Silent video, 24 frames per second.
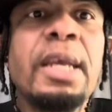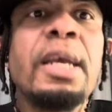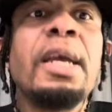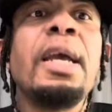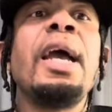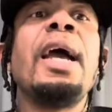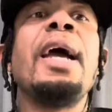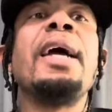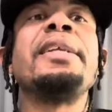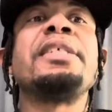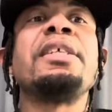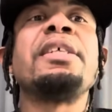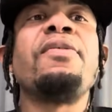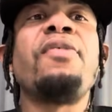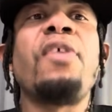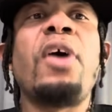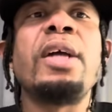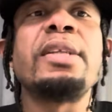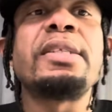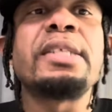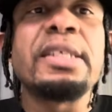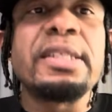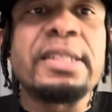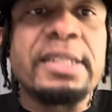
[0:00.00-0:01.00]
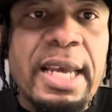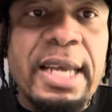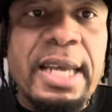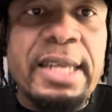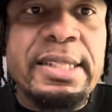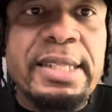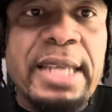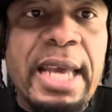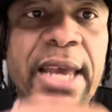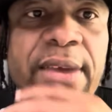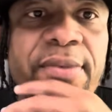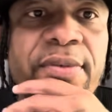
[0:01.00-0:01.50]
And Gervonta
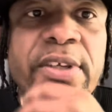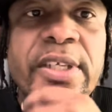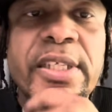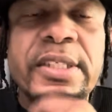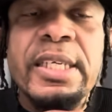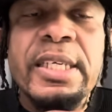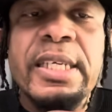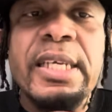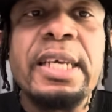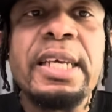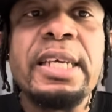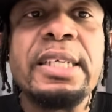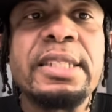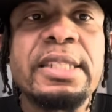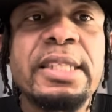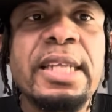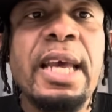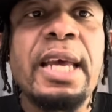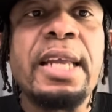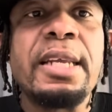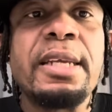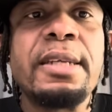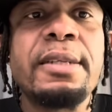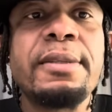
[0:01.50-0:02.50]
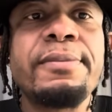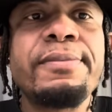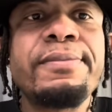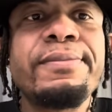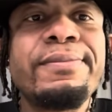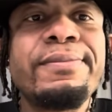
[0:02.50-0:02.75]
Tank Davis, he stated,